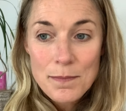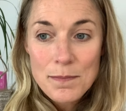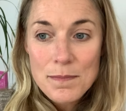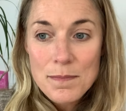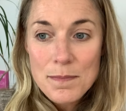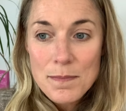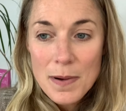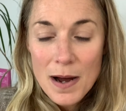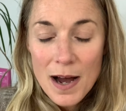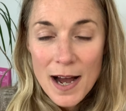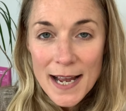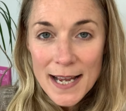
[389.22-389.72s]

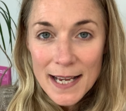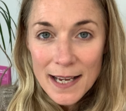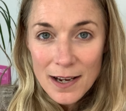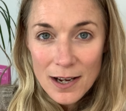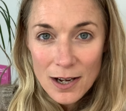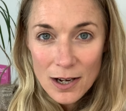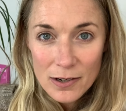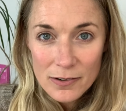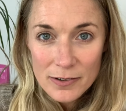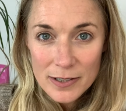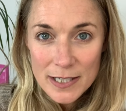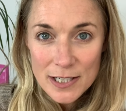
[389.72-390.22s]
my
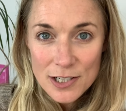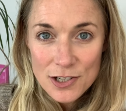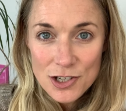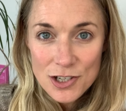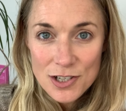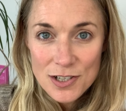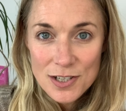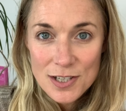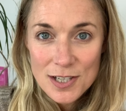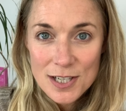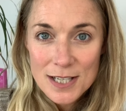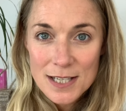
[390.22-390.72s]

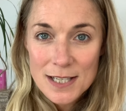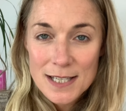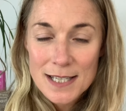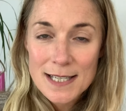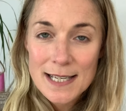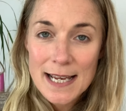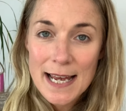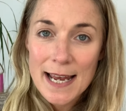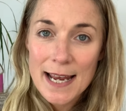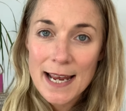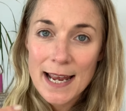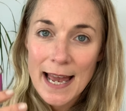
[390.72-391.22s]
courage to
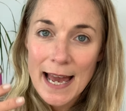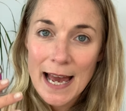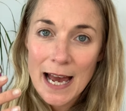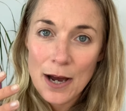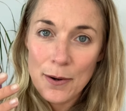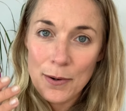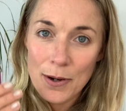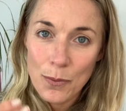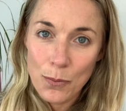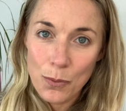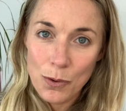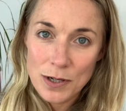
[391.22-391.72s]
say
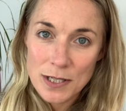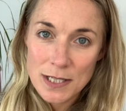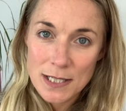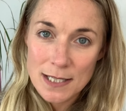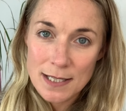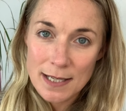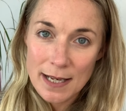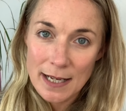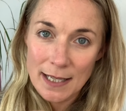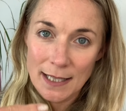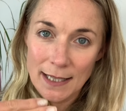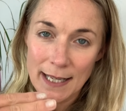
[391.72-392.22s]
how it
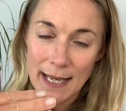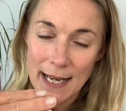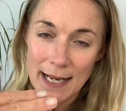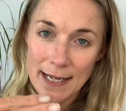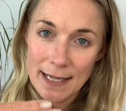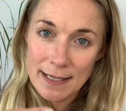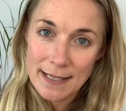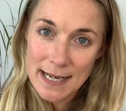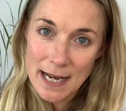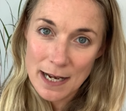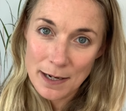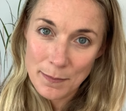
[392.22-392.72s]
was and
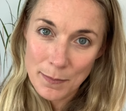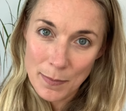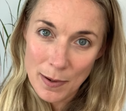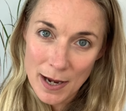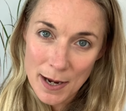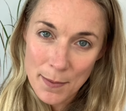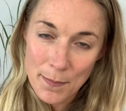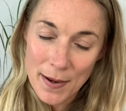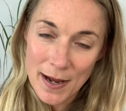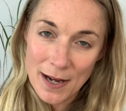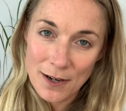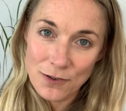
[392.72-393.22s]
lay down
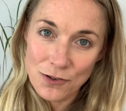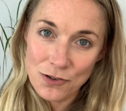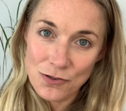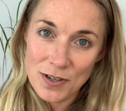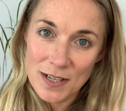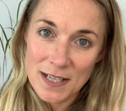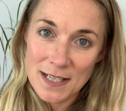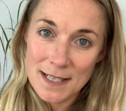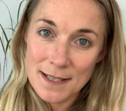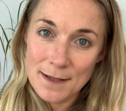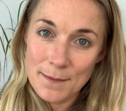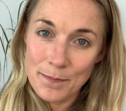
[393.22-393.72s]
my
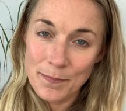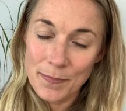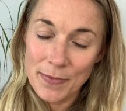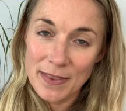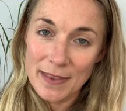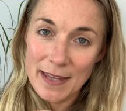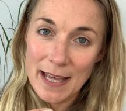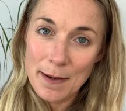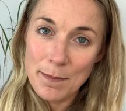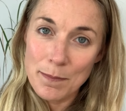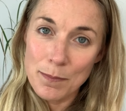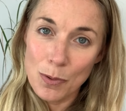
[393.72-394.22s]
boundaries
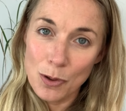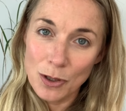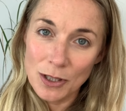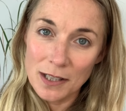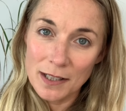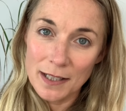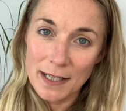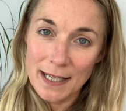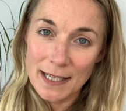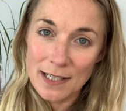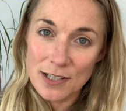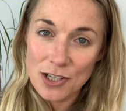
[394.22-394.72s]
that
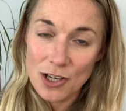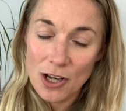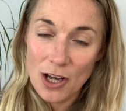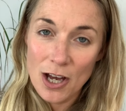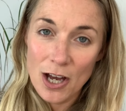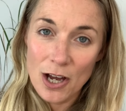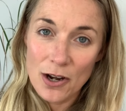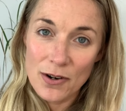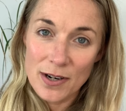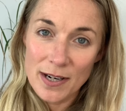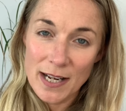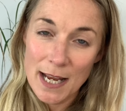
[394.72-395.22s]
modeling to
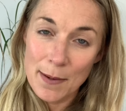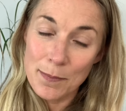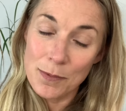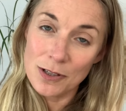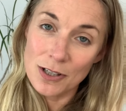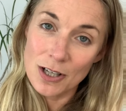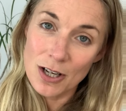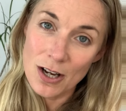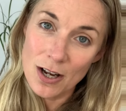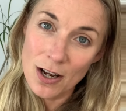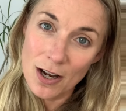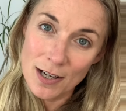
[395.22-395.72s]
her
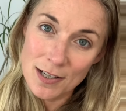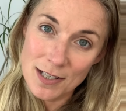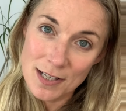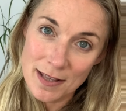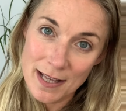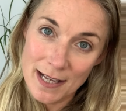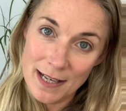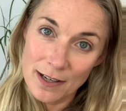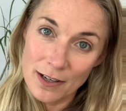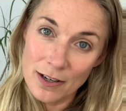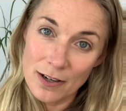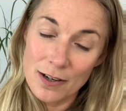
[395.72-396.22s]
enabled her to
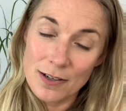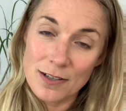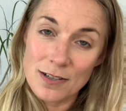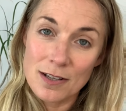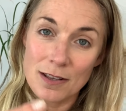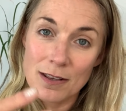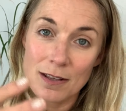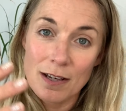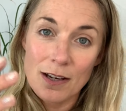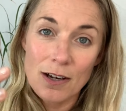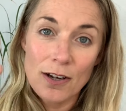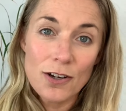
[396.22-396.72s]
then go
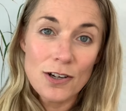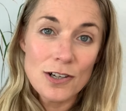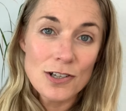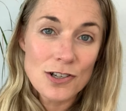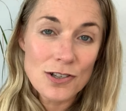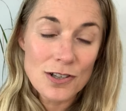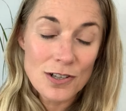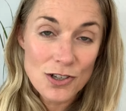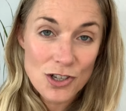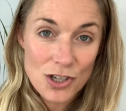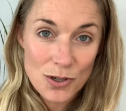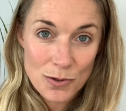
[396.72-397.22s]
to the
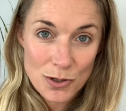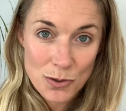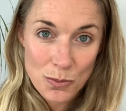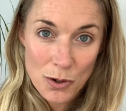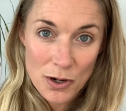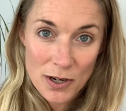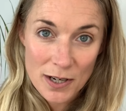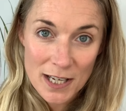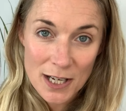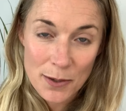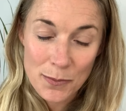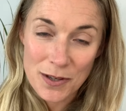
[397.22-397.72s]
coach that she was
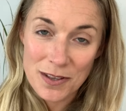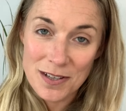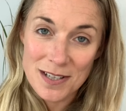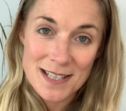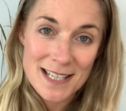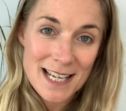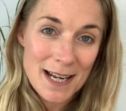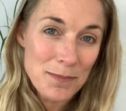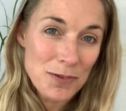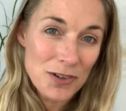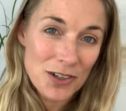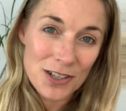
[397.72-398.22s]
working with
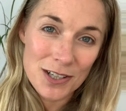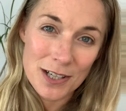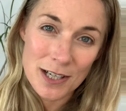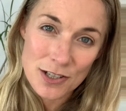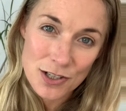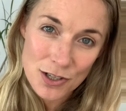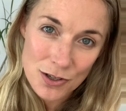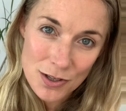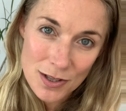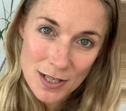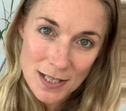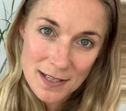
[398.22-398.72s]
and say, I'm not going
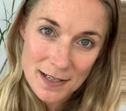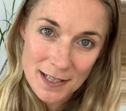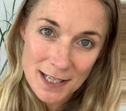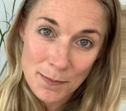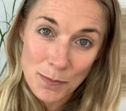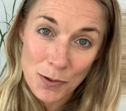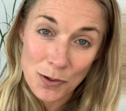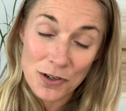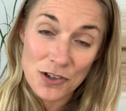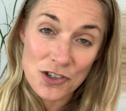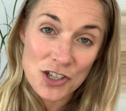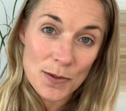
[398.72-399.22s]
to do this
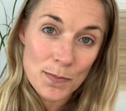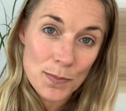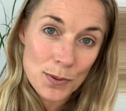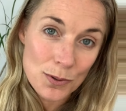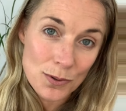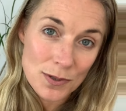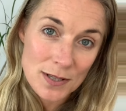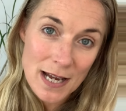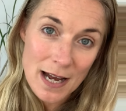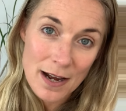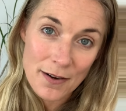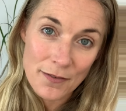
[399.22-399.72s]
anymore. And she
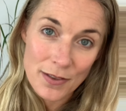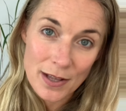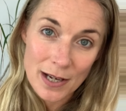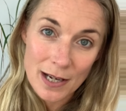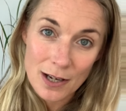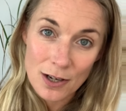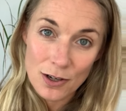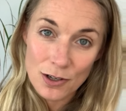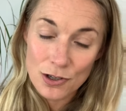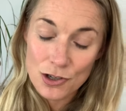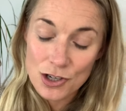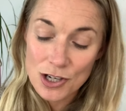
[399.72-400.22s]
pulled out of
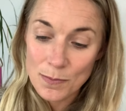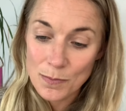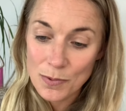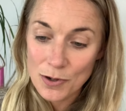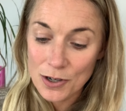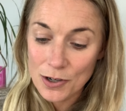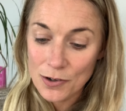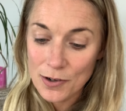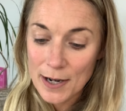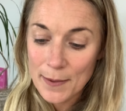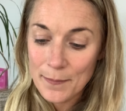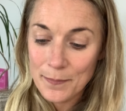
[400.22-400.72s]
that coaching
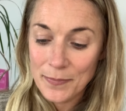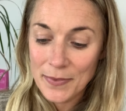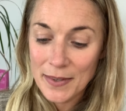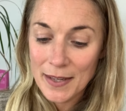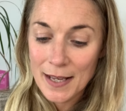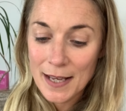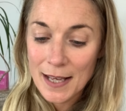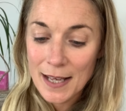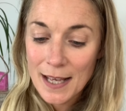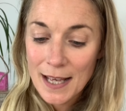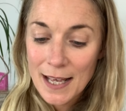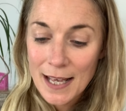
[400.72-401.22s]
program.
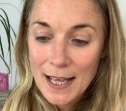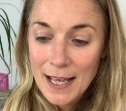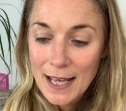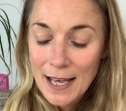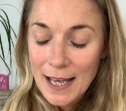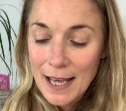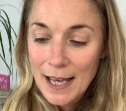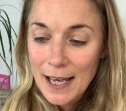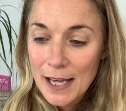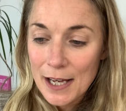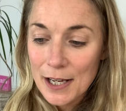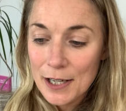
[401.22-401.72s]

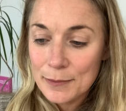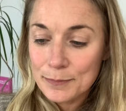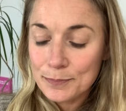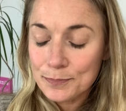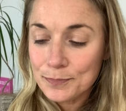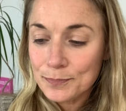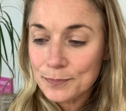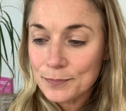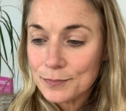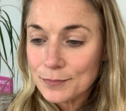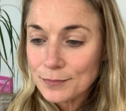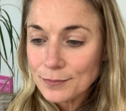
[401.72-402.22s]

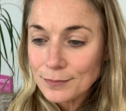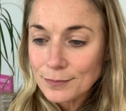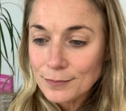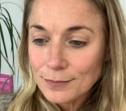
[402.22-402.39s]
Um,